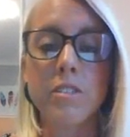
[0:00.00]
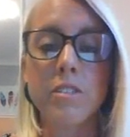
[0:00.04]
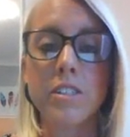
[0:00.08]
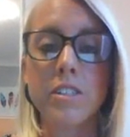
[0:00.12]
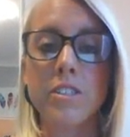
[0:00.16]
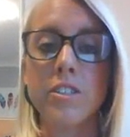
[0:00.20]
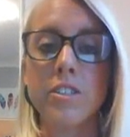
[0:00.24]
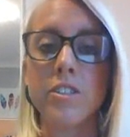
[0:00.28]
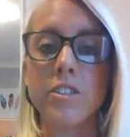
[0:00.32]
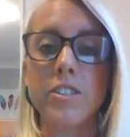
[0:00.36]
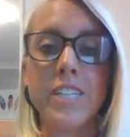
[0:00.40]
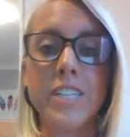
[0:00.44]

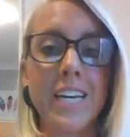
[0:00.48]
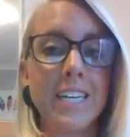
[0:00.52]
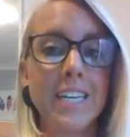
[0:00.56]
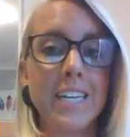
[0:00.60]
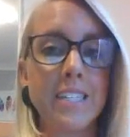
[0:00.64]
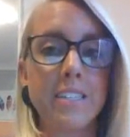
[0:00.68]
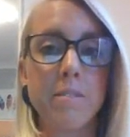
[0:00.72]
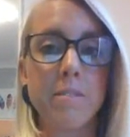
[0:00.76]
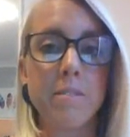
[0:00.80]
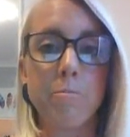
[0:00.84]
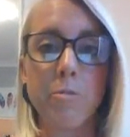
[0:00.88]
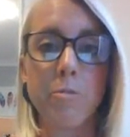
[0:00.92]
Did you
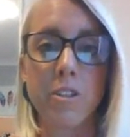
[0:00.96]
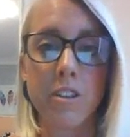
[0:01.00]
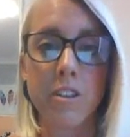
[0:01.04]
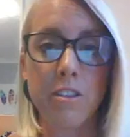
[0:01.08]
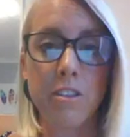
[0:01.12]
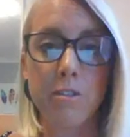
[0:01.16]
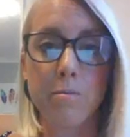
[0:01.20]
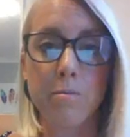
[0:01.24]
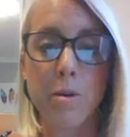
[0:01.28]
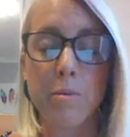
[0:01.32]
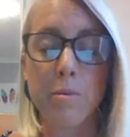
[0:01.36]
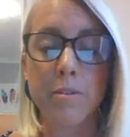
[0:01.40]
test them with a
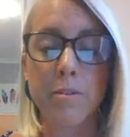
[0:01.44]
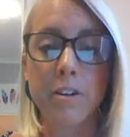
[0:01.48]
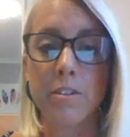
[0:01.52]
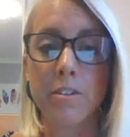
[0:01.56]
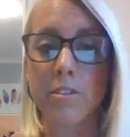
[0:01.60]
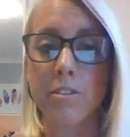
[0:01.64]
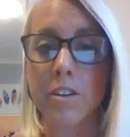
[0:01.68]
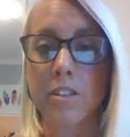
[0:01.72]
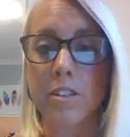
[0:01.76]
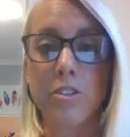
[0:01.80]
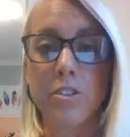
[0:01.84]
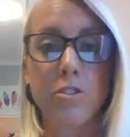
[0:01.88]

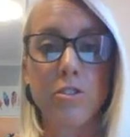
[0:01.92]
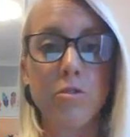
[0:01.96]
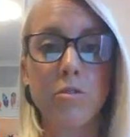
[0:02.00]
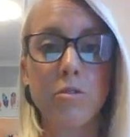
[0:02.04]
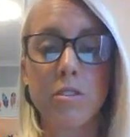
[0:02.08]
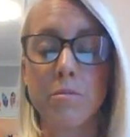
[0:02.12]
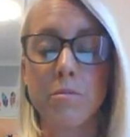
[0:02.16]
thermometer or store